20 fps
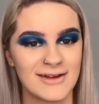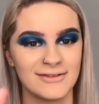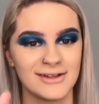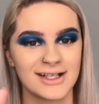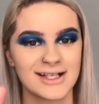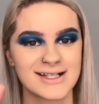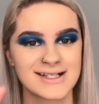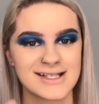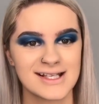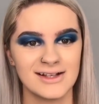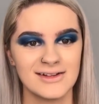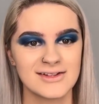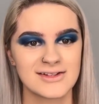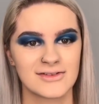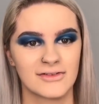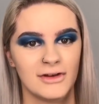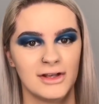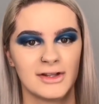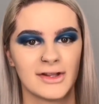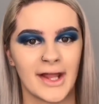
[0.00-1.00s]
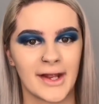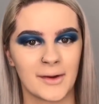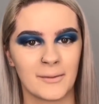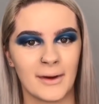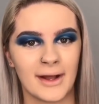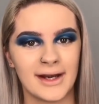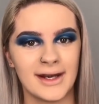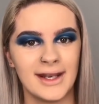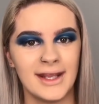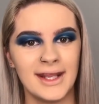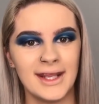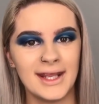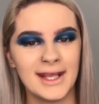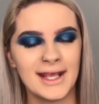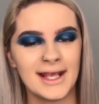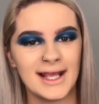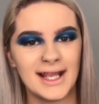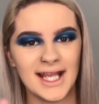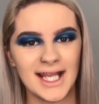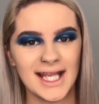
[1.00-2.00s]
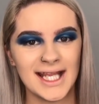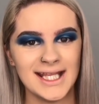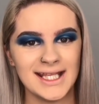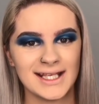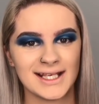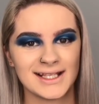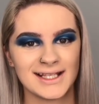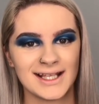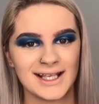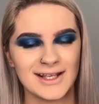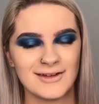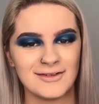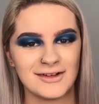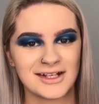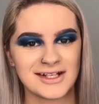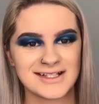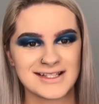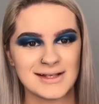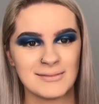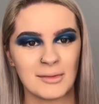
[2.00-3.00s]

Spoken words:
If you can see on screen, like when here, if you can